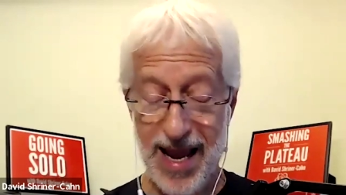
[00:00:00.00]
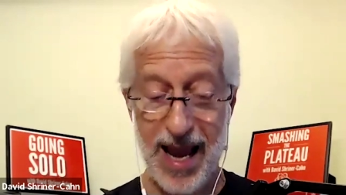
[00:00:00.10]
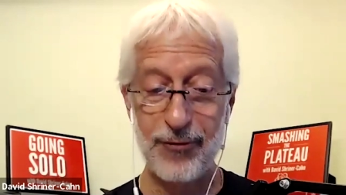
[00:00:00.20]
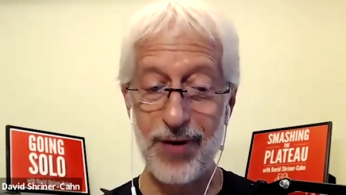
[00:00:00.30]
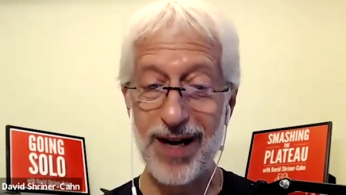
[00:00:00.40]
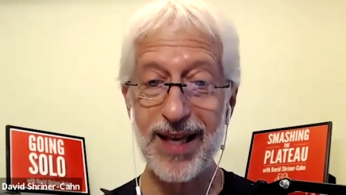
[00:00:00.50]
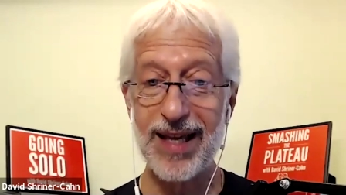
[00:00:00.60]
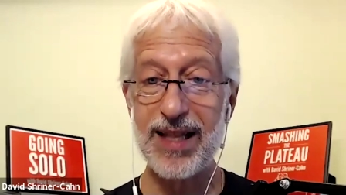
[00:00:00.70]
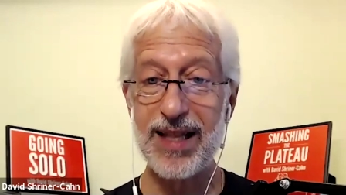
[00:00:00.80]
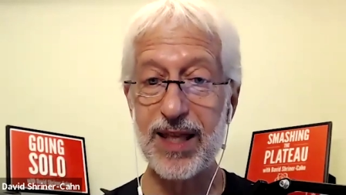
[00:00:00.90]
And frankly,
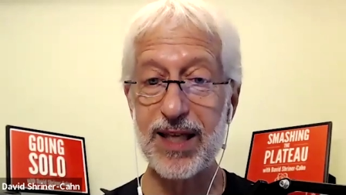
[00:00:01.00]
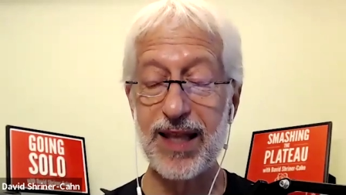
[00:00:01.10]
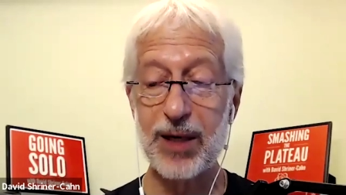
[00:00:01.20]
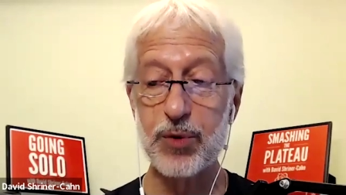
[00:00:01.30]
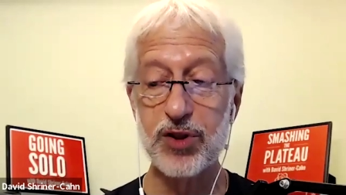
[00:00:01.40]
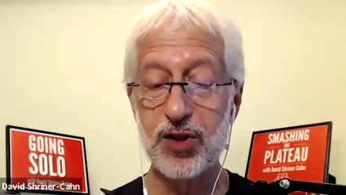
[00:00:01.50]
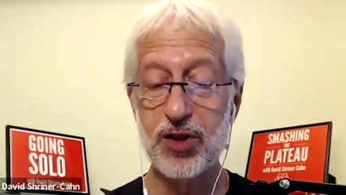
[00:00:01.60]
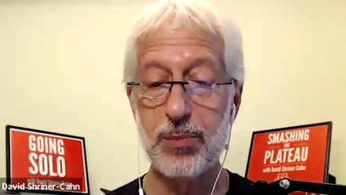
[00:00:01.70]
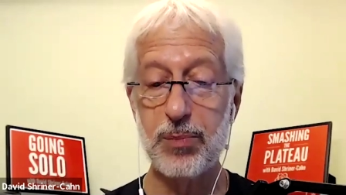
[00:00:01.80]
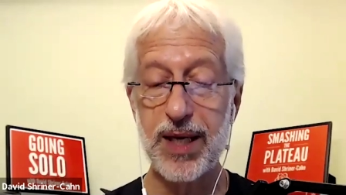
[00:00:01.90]
I didn't think that it was such a
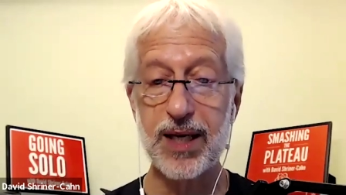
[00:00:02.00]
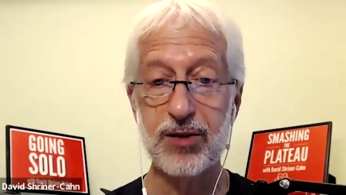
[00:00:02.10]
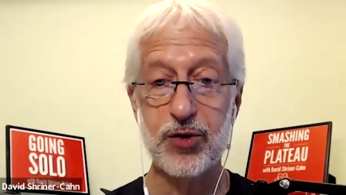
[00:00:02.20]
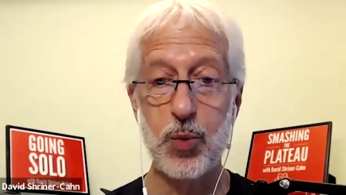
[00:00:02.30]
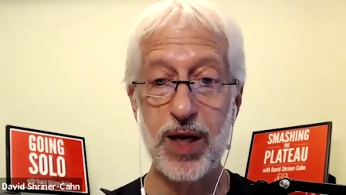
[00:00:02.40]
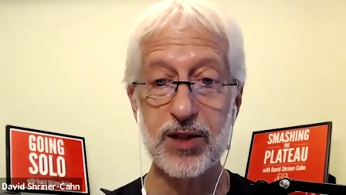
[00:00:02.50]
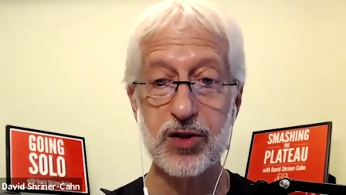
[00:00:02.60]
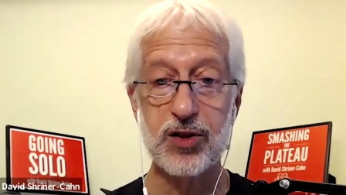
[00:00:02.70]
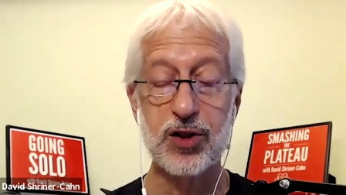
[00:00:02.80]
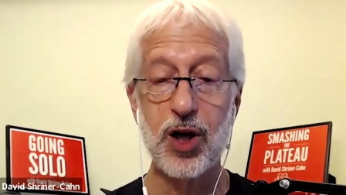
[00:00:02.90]
big
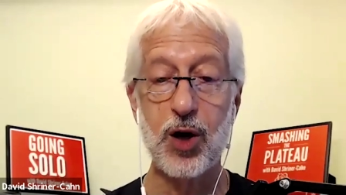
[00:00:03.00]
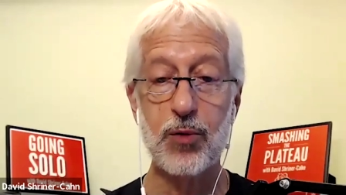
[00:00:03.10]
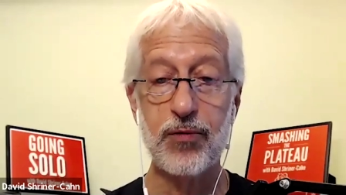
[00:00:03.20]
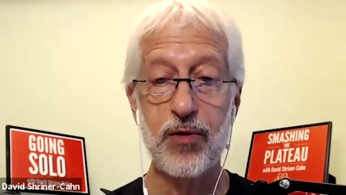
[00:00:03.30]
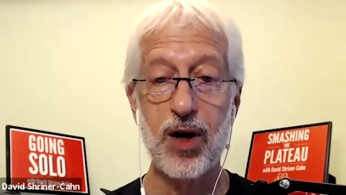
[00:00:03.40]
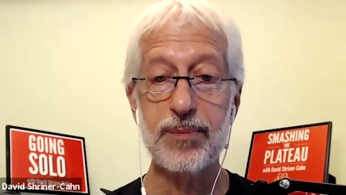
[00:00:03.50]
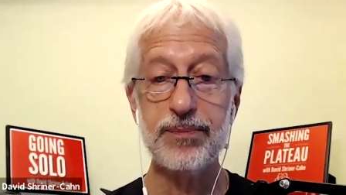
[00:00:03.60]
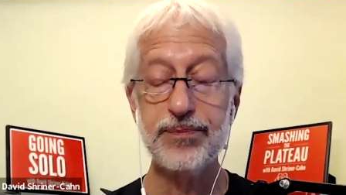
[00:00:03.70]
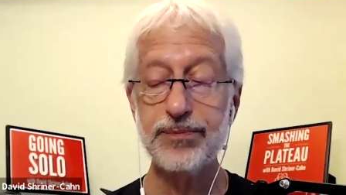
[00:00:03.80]
switch to go from